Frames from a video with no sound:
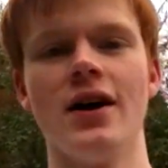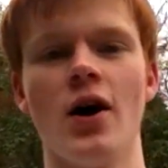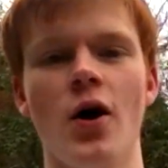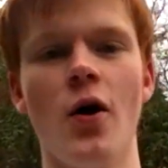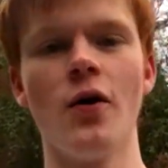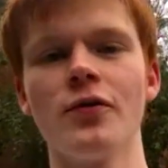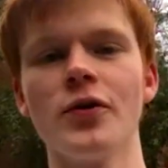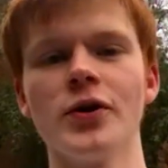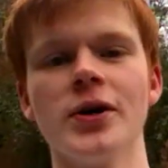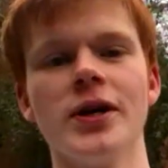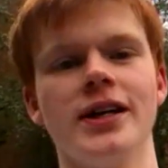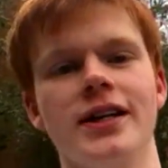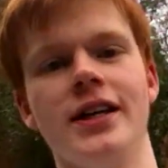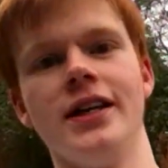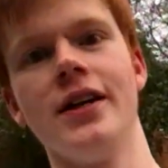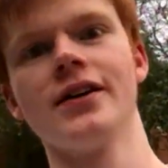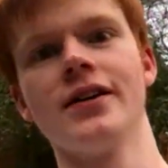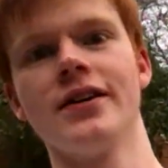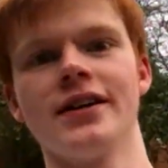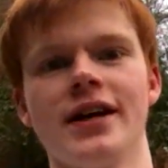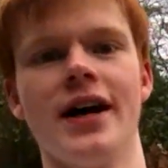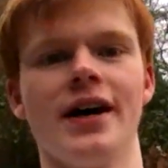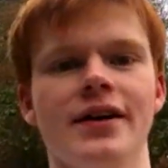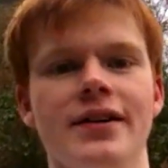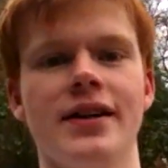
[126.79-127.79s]
over a year
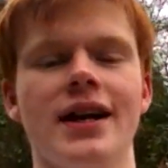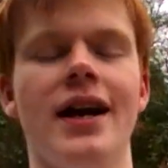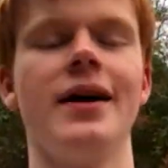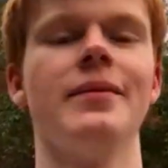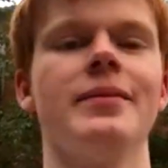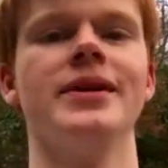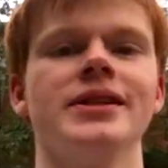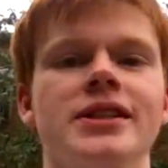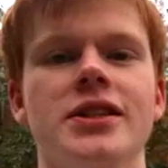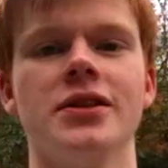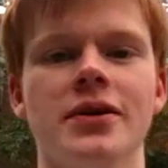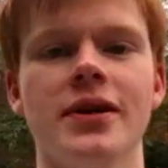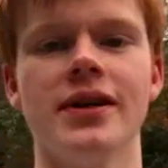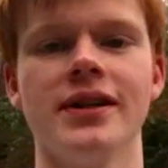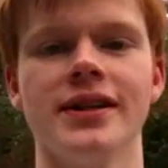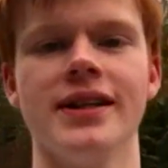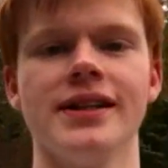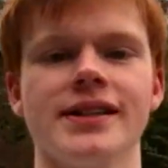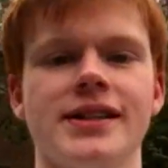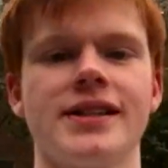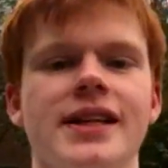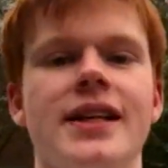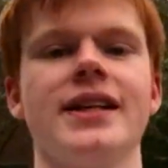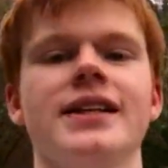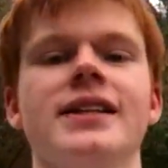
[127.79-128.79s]
now that I've been doing
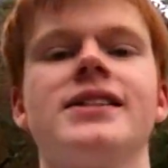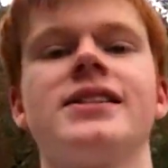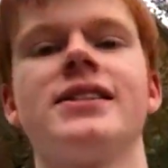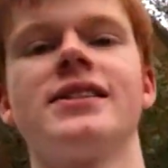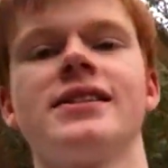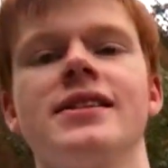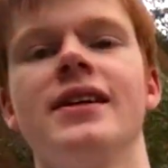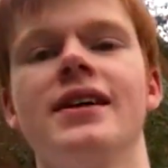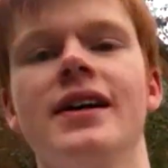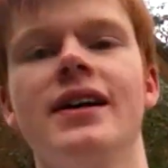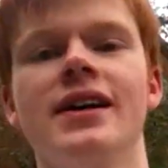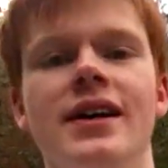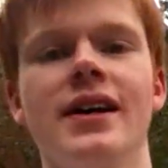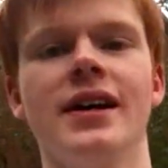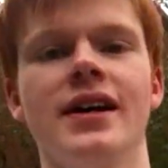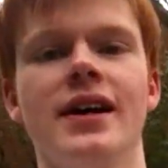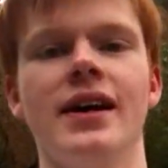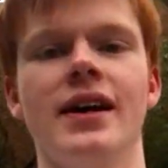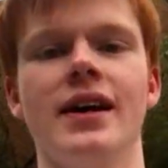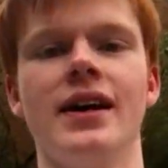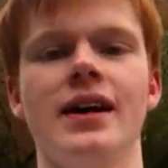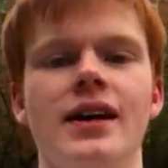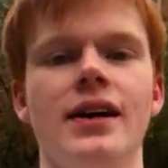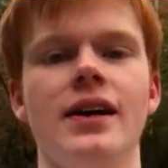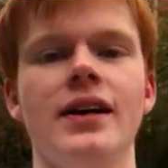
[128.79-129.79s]
this, and it's
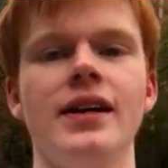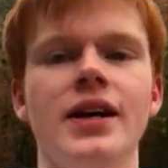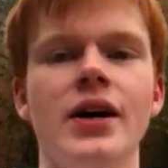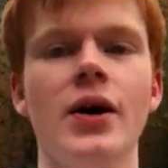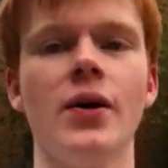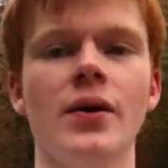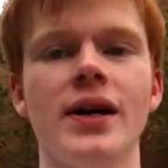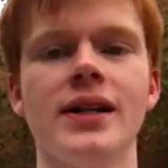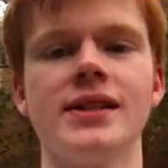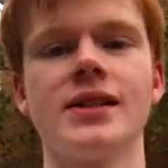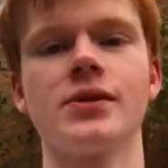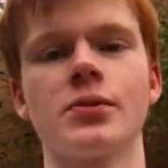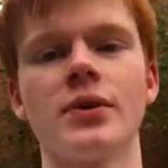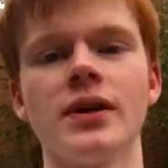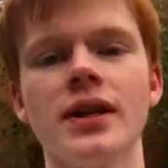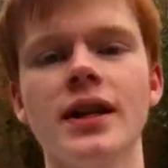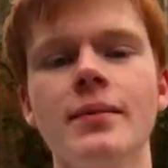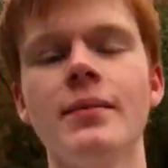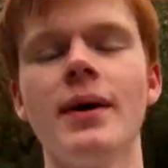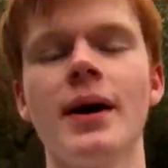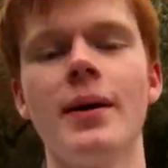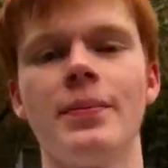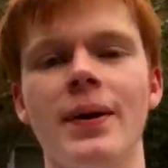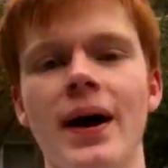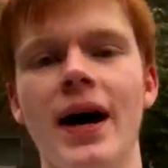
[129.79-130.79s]
you know, it's really
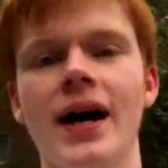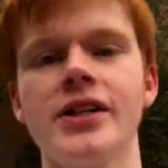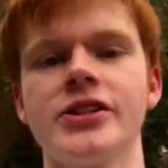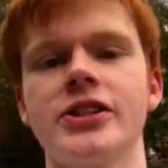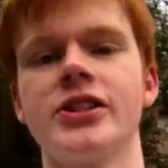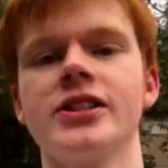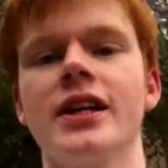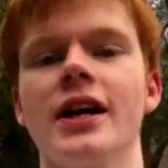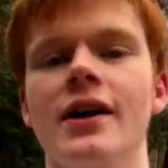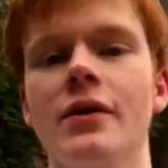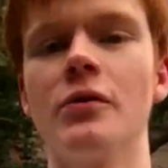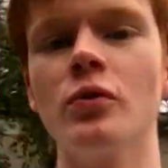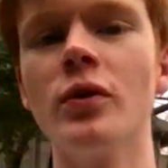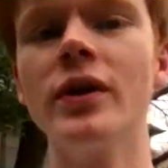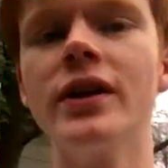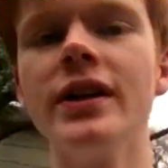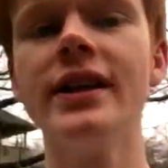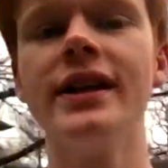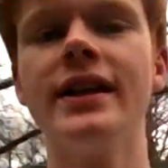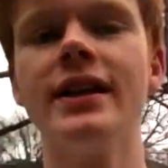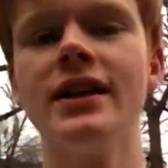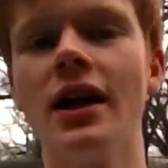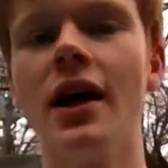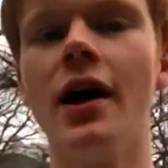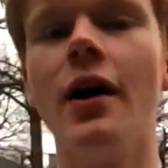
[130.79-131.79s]
my passion. I
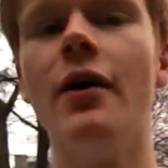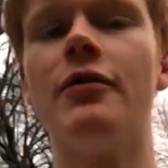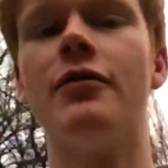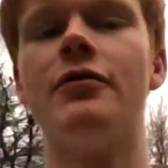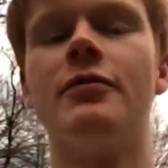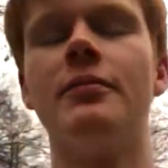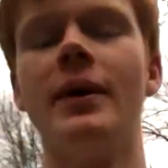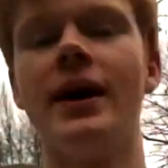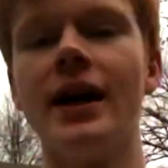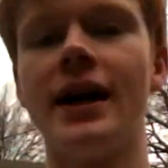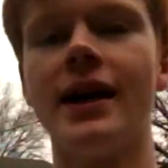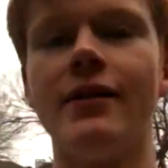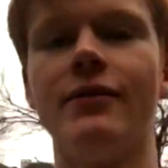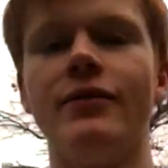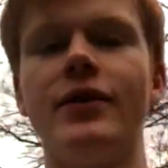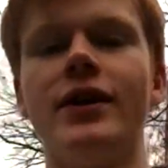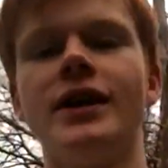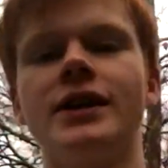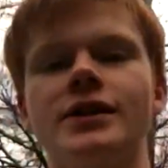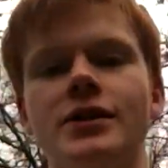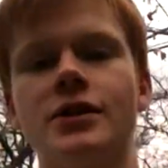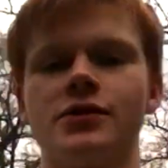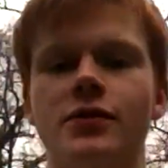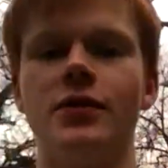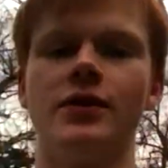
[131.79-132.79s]
really love making
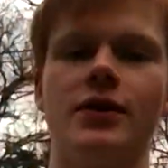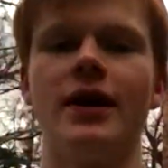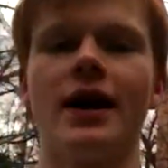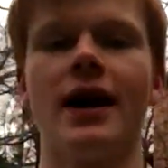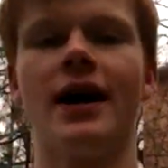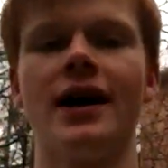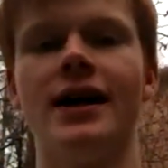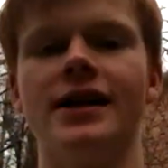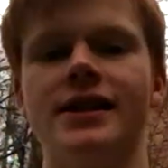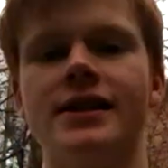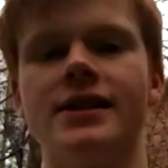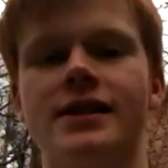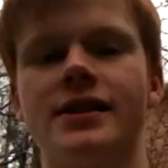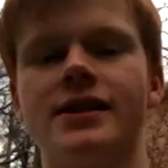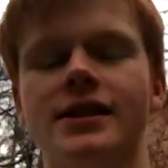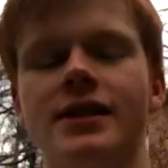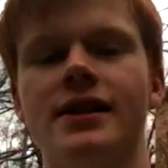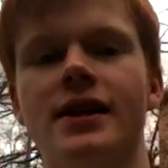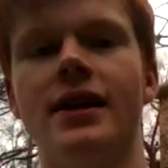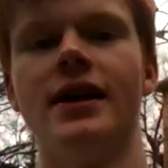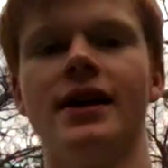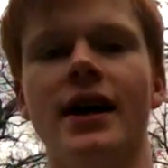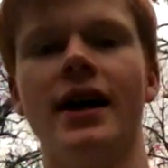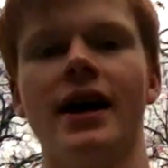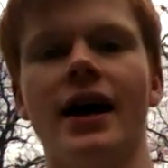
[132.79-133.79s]
videos for you guys.
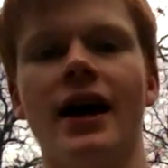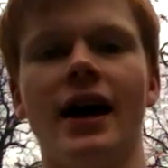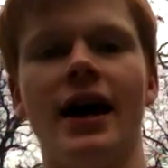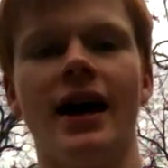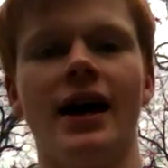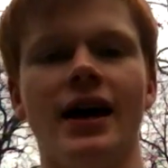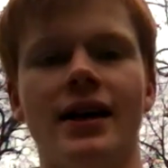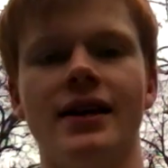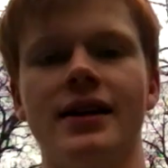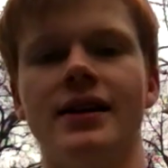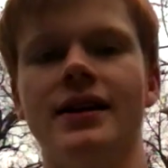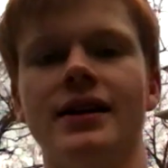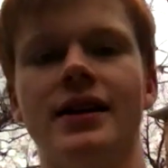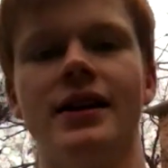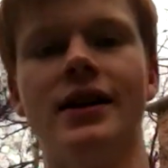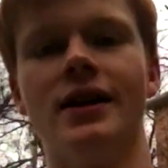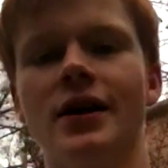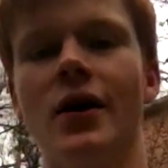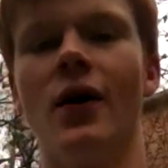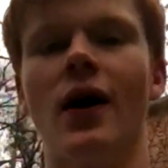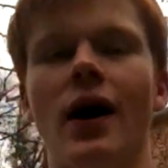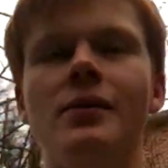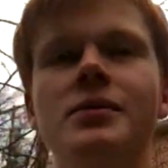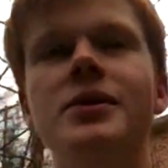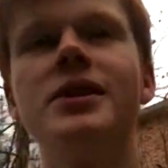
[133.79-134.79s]
And, you
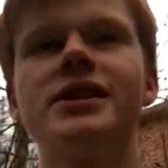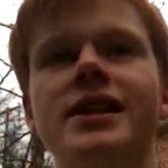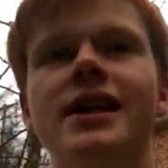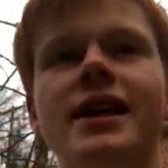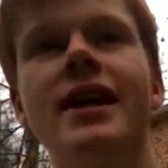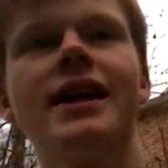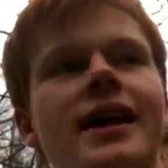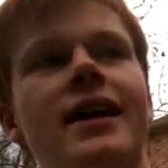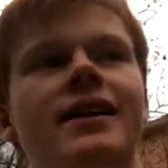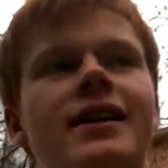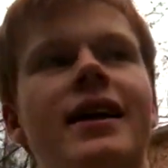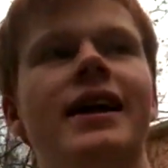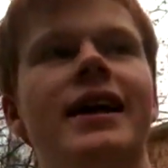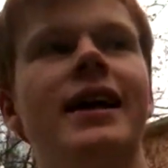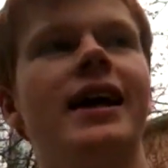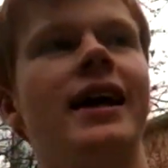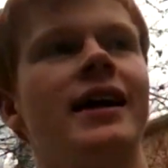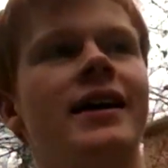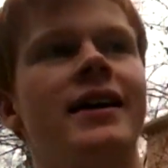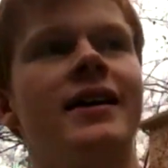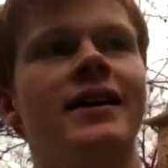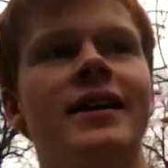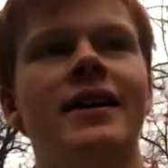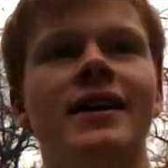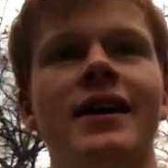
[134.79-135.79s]
know, I'm just thinking like
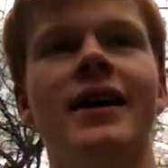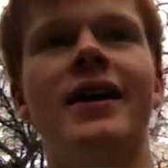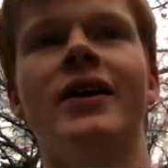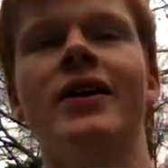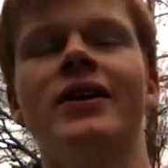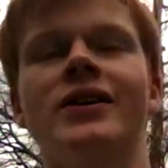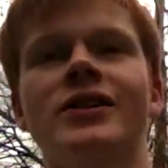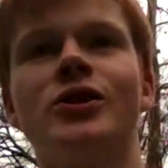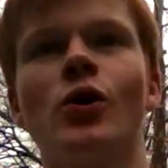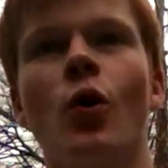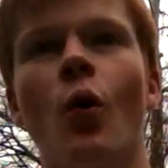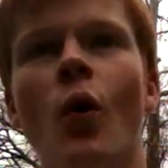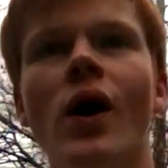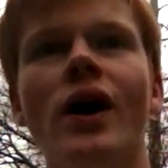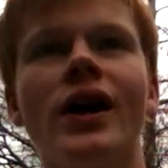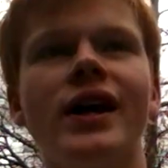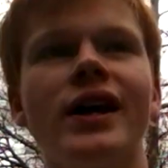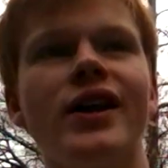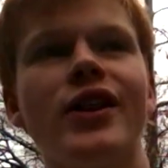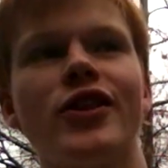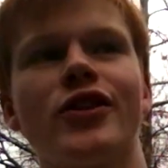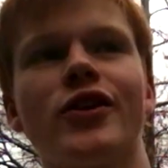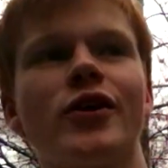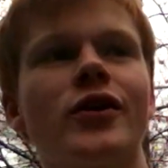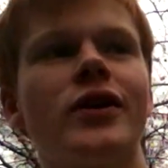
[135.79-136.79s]
in
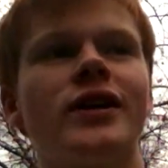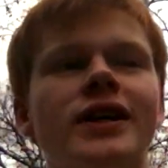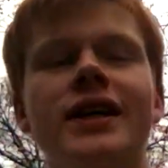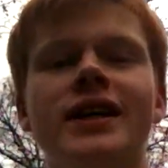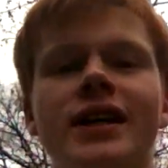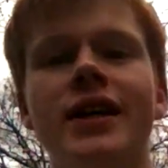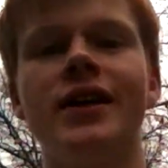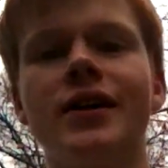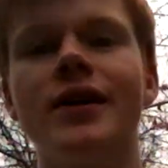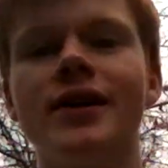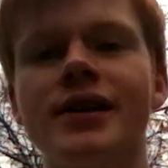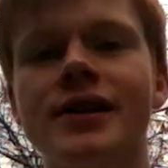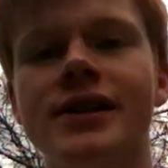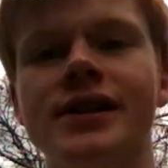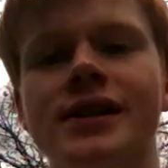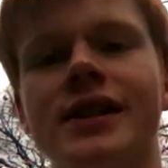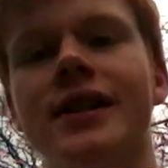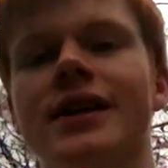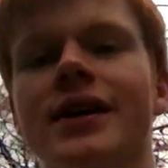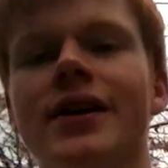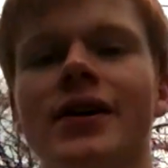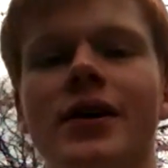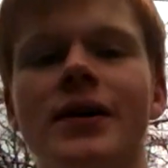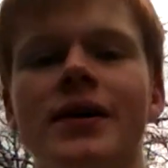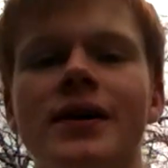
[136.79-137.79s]
20, 30 years, you
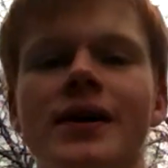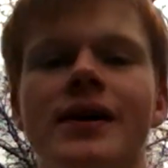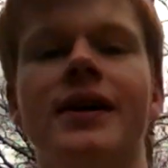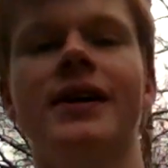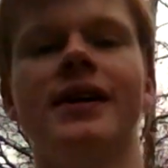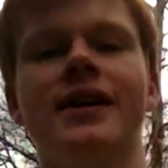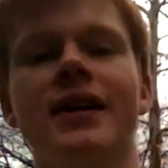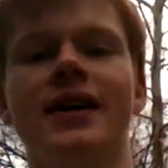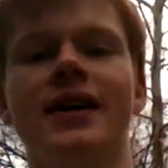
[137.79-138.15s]
know,